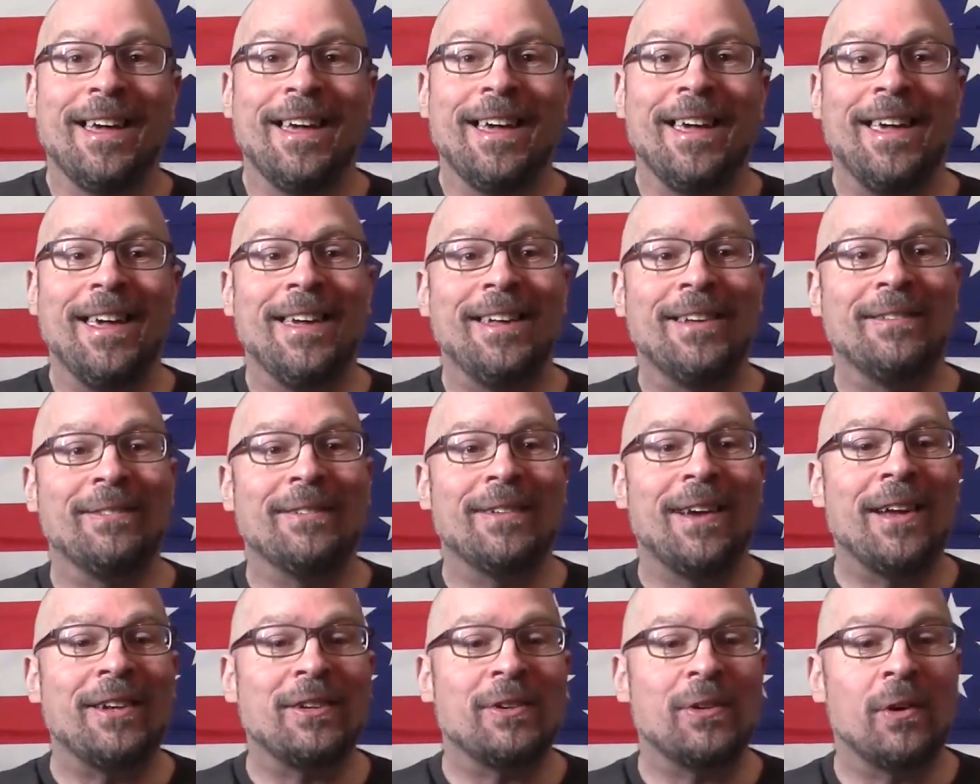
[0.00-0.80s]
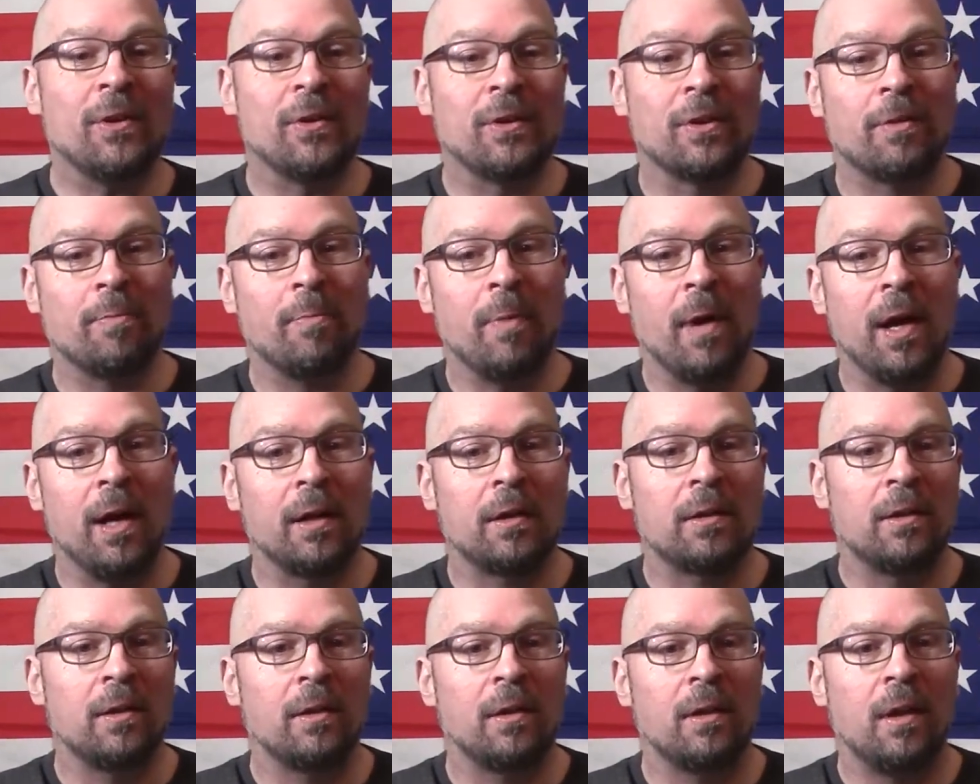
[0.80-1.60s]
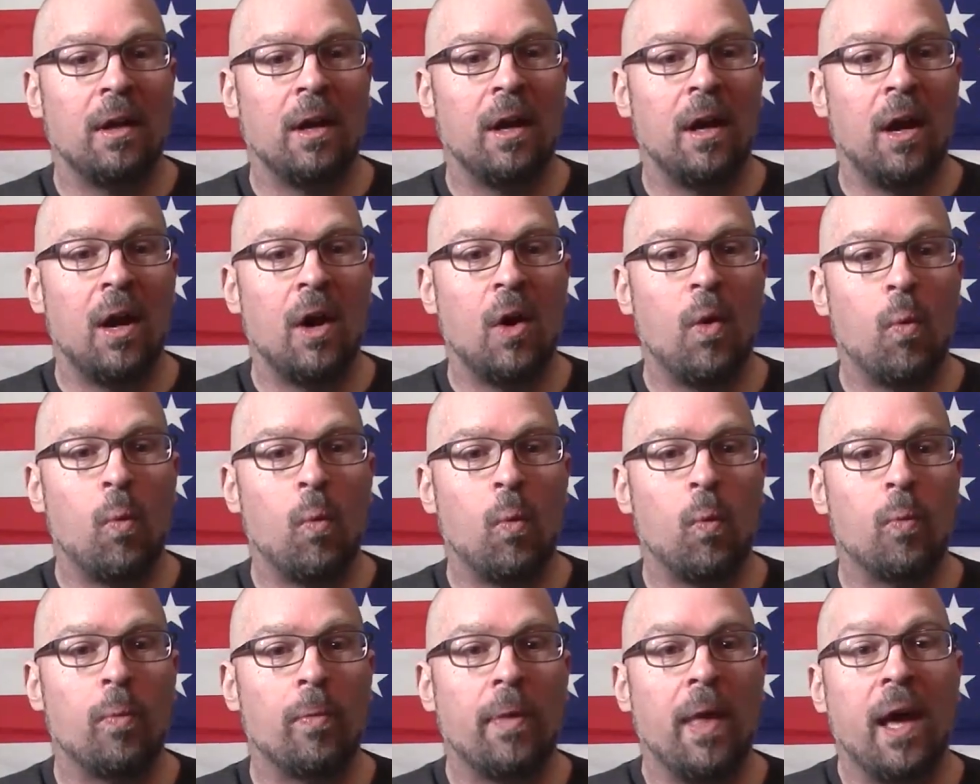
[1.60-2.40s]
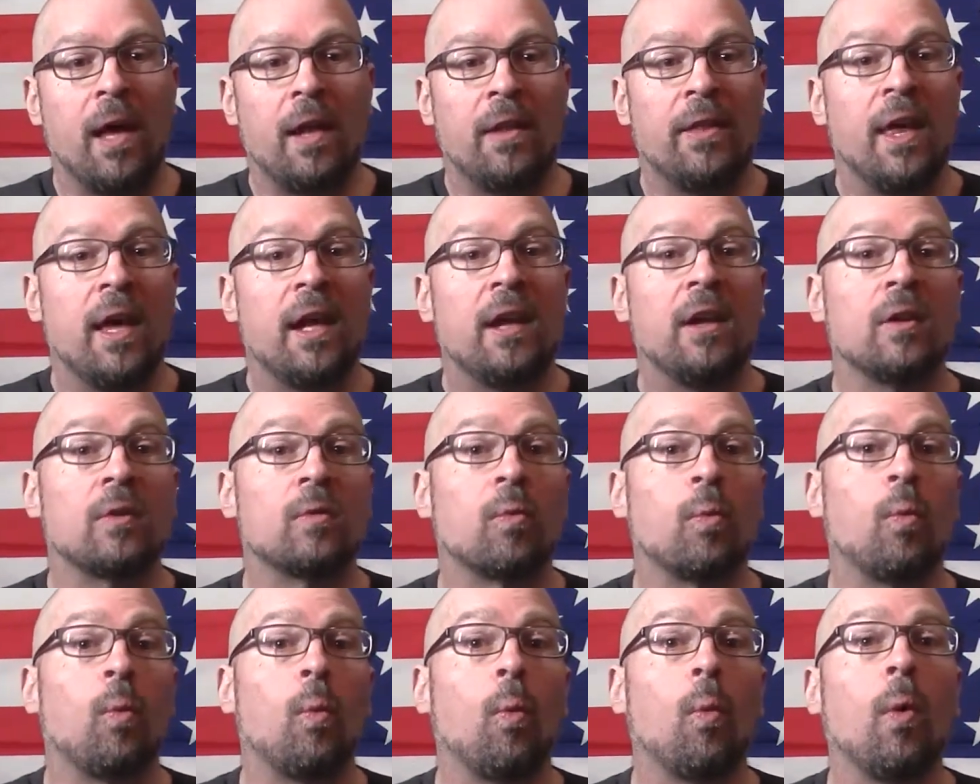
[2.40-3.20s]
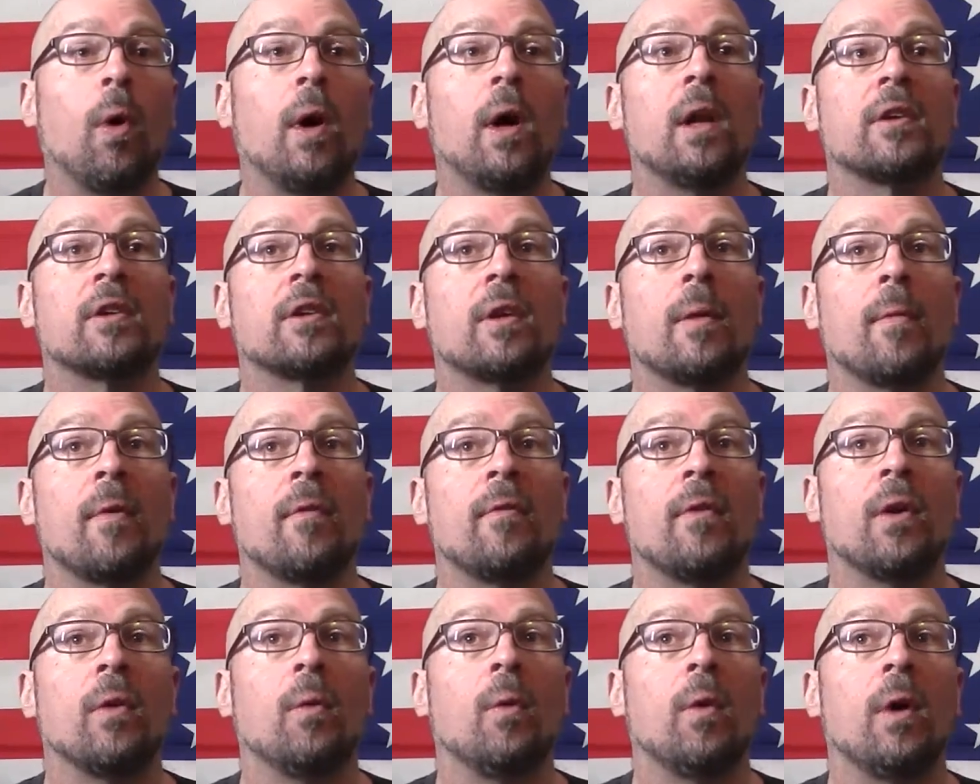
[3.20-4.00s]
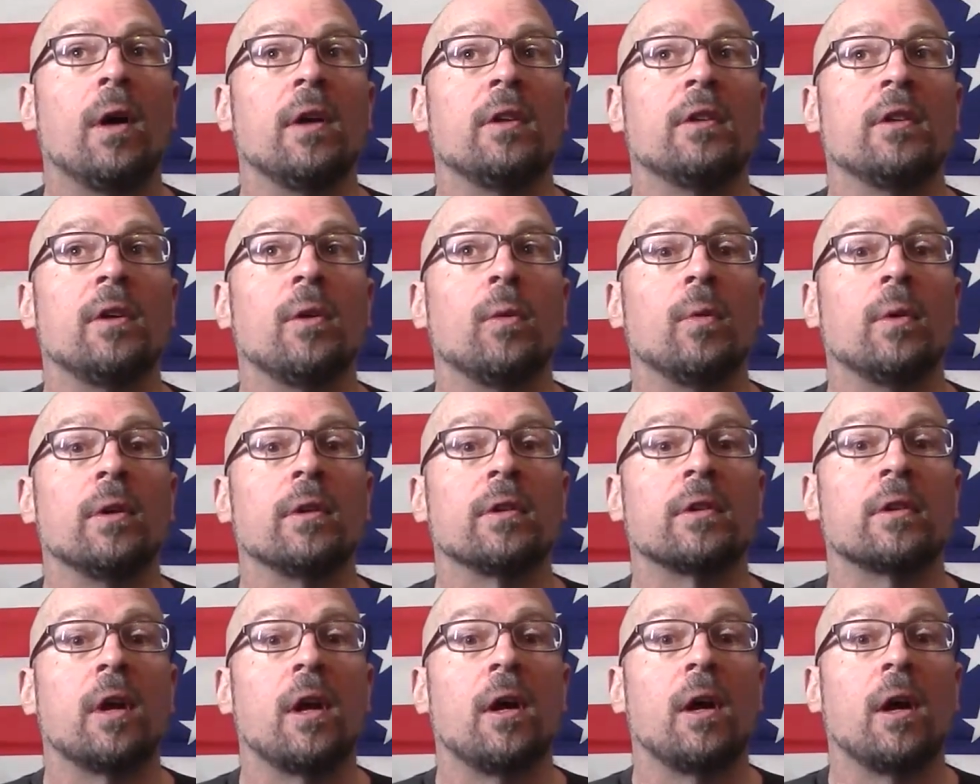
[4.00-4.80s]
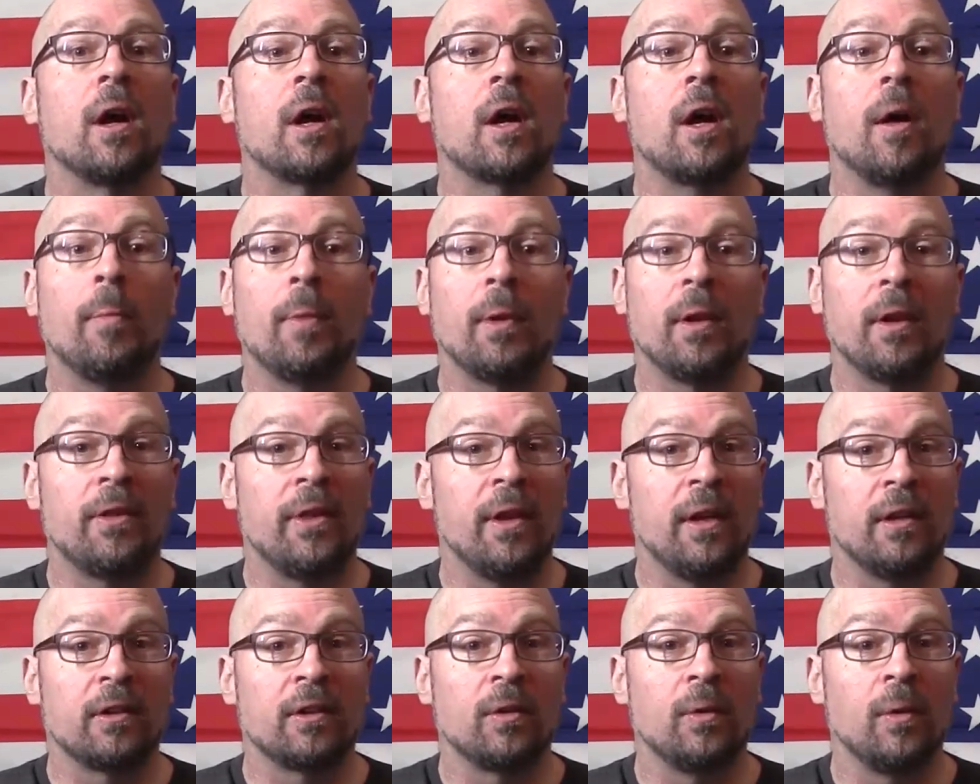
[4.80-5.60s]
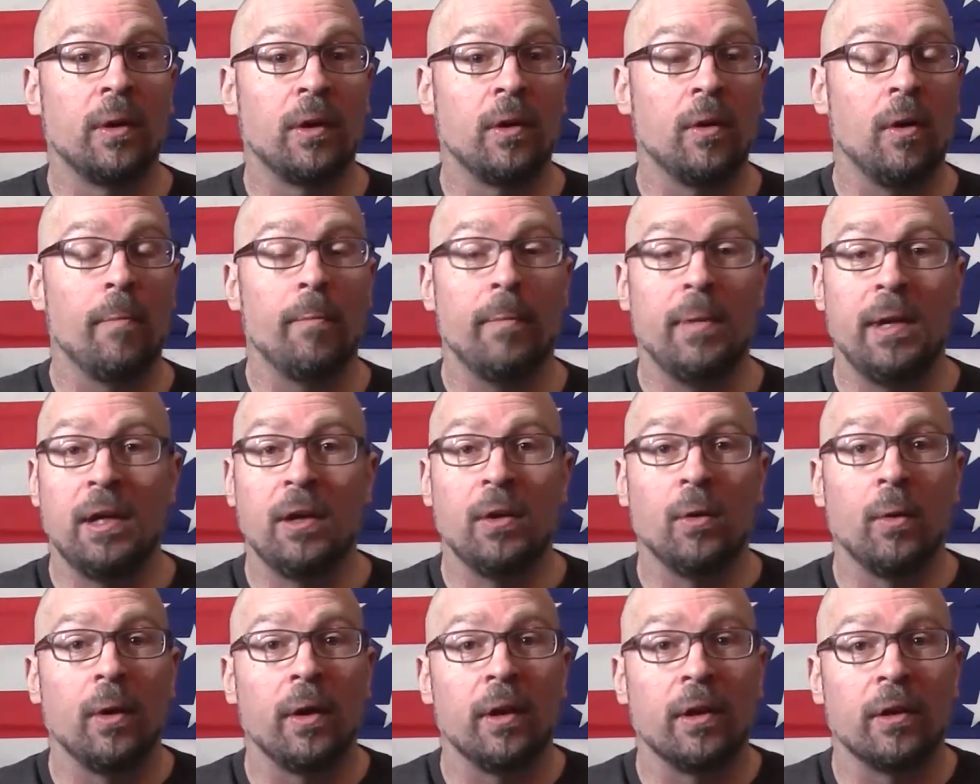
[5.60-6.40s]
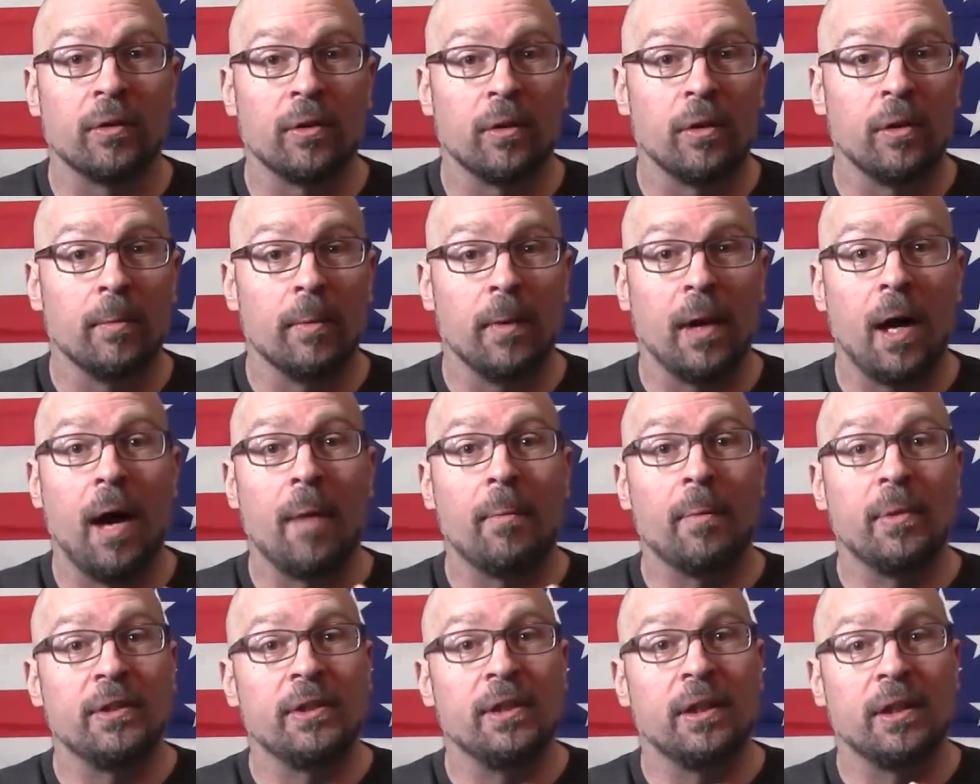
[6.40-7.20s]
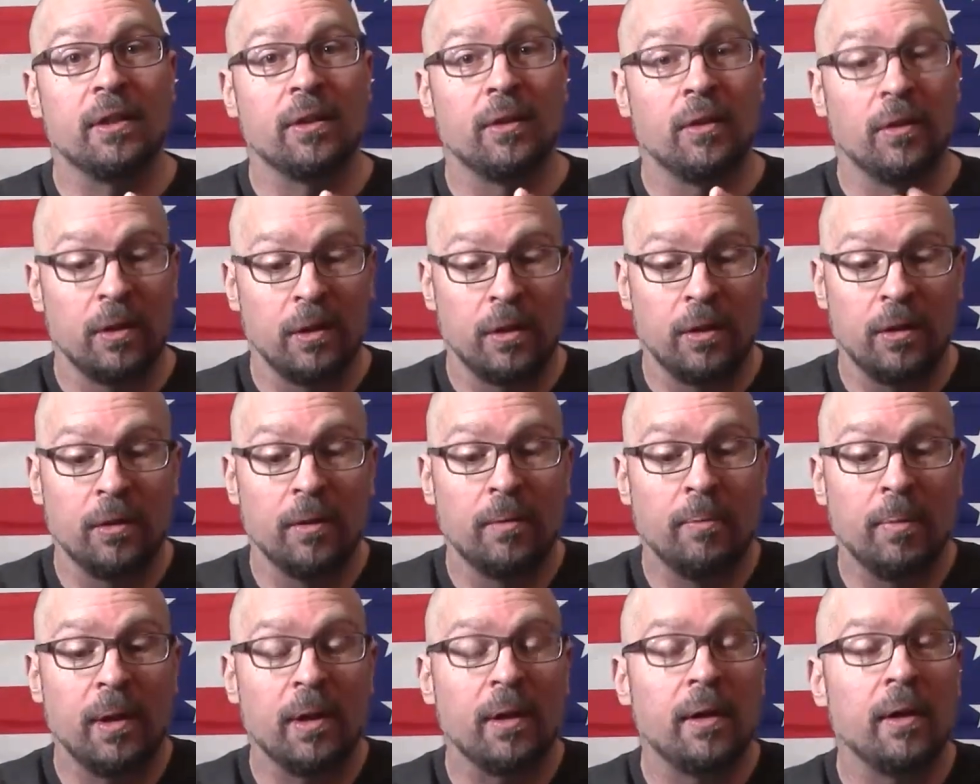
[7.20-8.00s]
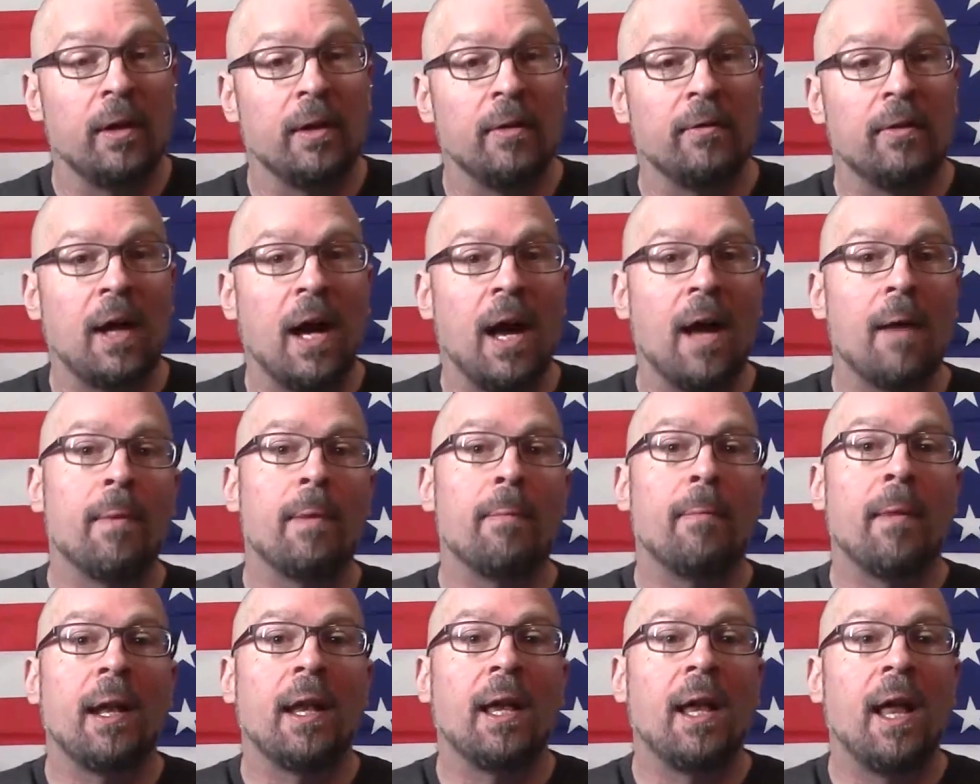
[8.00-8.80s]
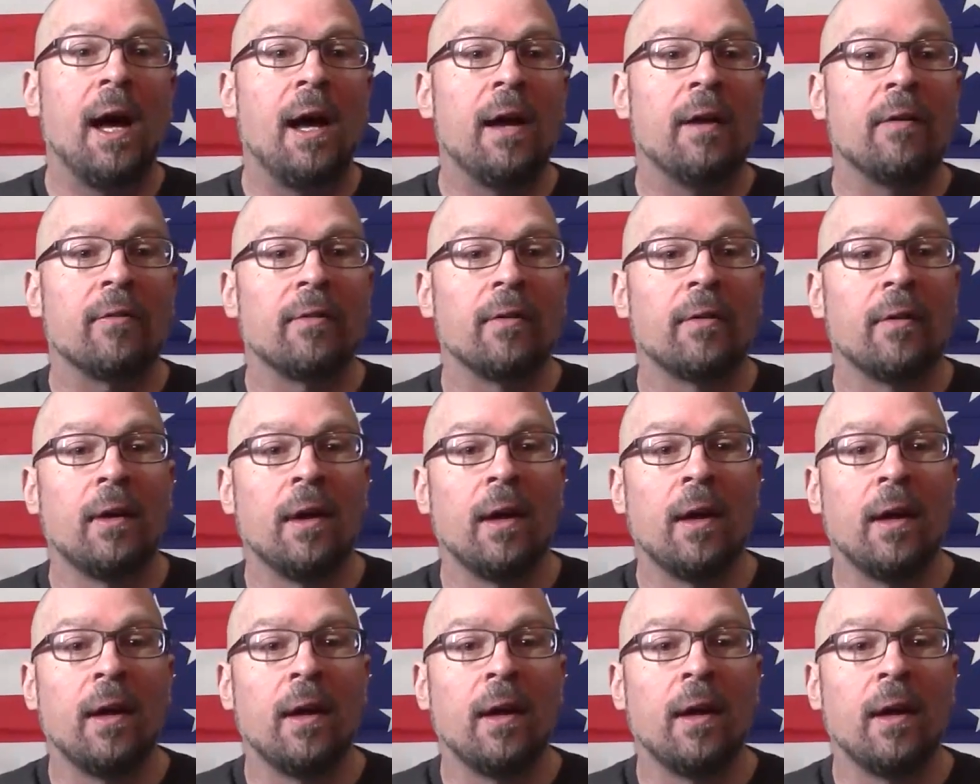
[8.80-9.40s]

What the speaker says: in retrospect, that is what some of it was. It was a couple of things going on. Me going through a not particularly good period of time in my life.